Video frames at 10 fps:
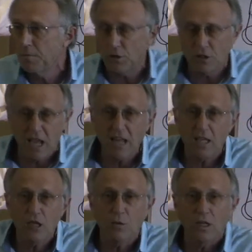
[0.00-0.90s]
Because
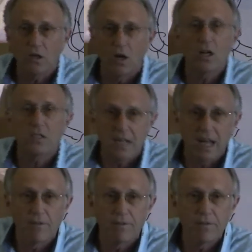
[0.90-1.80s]
that is what God's
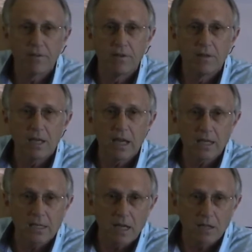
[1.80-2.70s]
love
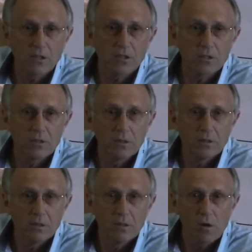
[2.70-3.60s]
entails.
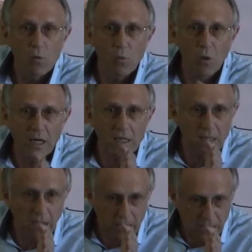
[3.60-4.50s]
One
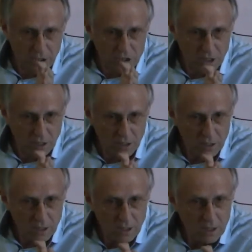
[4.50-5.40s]
directional.
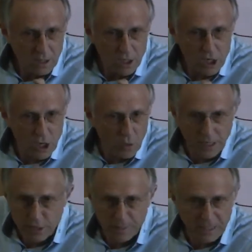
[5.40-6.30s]
No
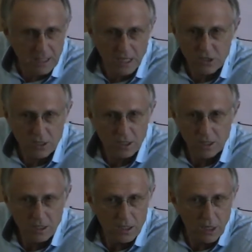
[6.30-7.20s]
expectation.
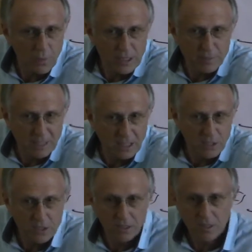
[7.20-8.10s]
No
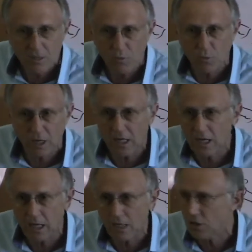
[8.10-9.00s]
expectation. One
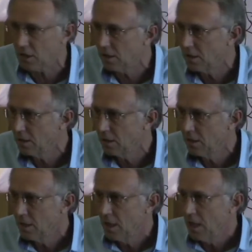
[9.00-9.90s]
directional
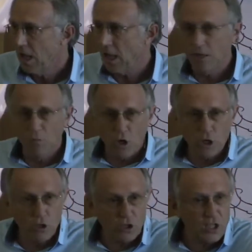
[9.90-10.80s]
and the more
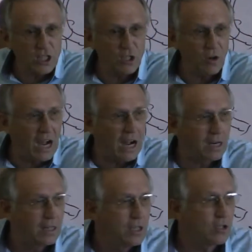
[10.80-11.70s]
useless you are.